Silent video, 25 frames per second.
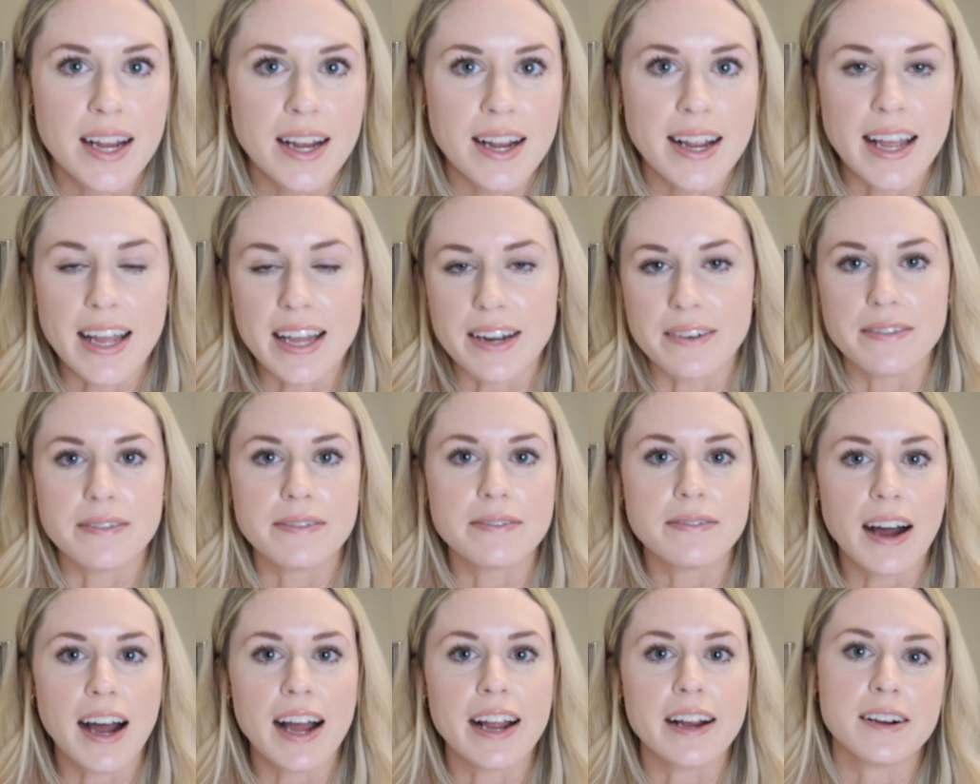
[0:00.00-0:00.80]
and
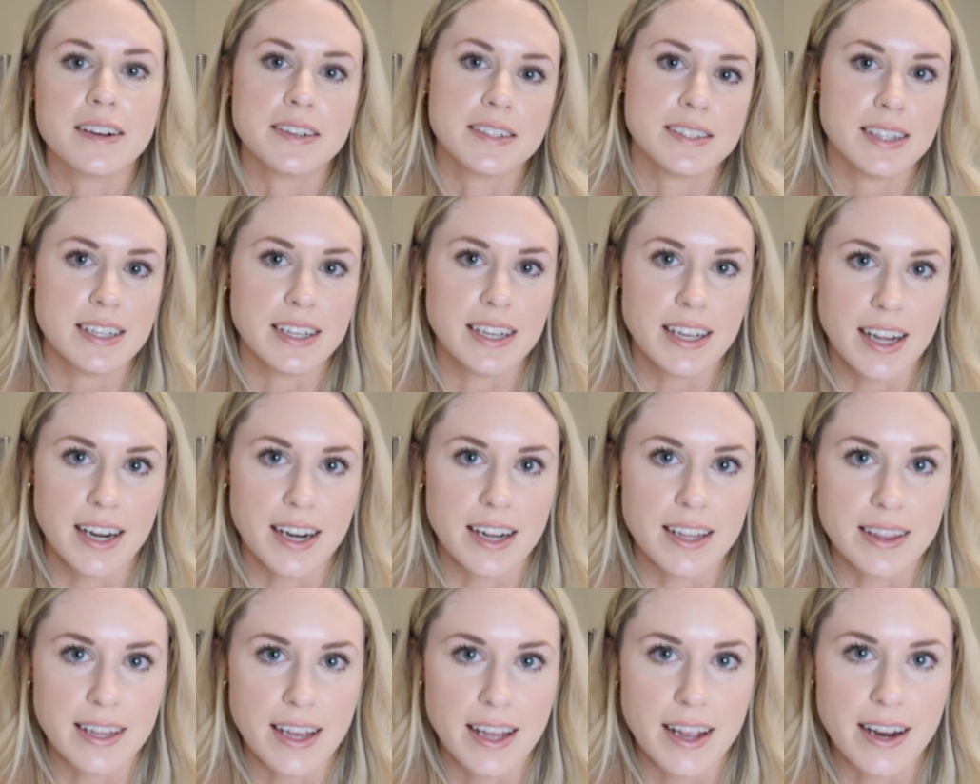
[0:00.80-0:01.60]
fires the gun
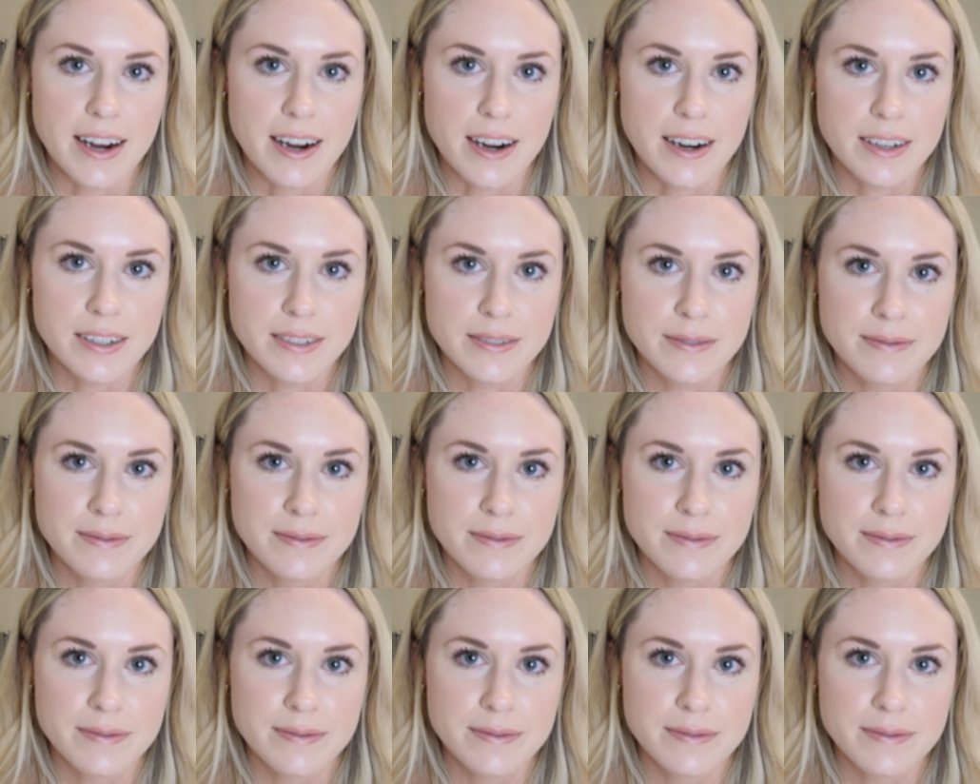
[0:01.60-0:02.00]
in the air.